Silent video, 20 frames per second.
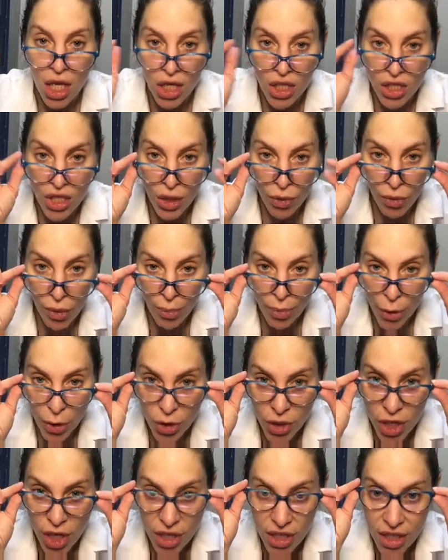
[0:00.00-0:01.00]
So what
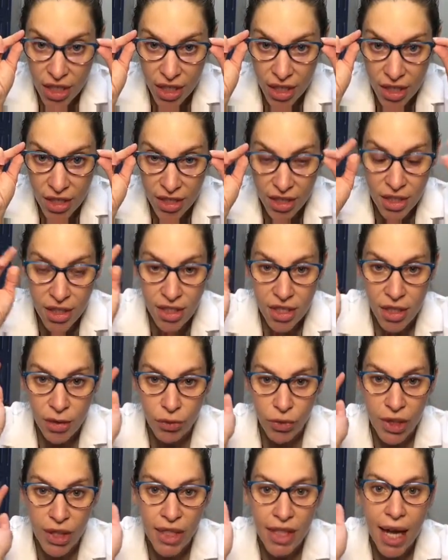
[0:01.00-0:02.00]
Botox does is it
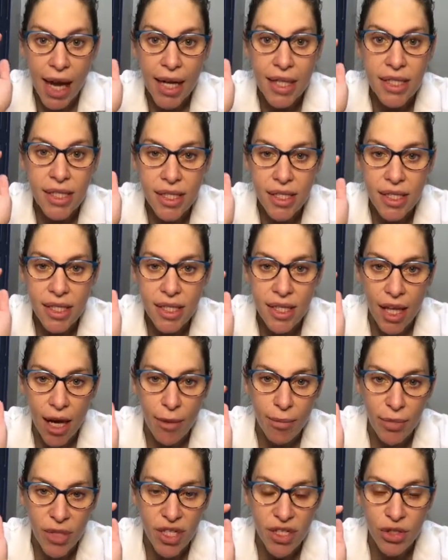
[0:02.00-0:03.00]
relaxes
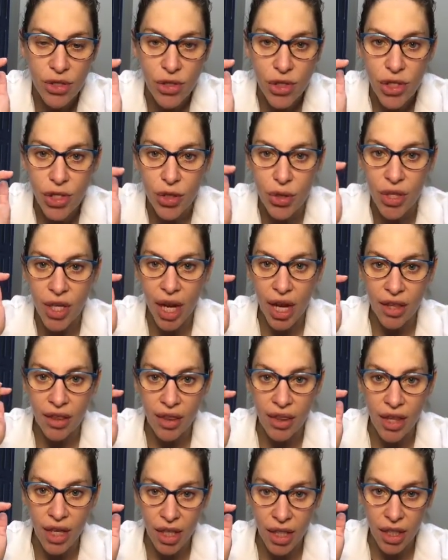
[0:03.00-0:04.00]
that muscle so
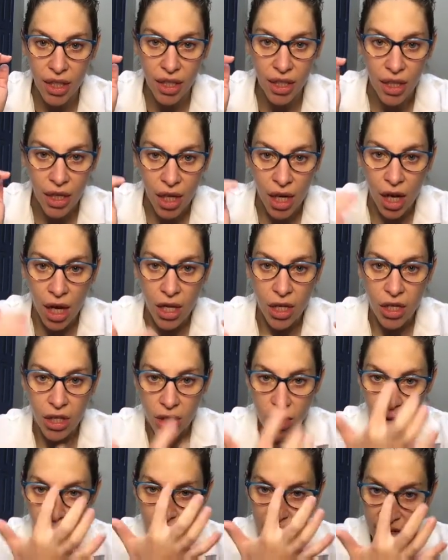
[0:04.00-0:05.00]
that then
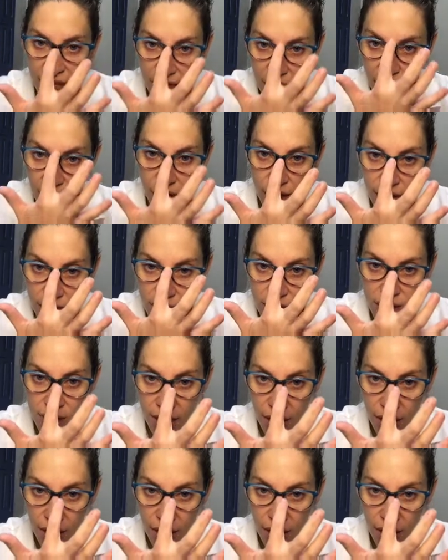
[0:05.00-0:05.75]
you cannot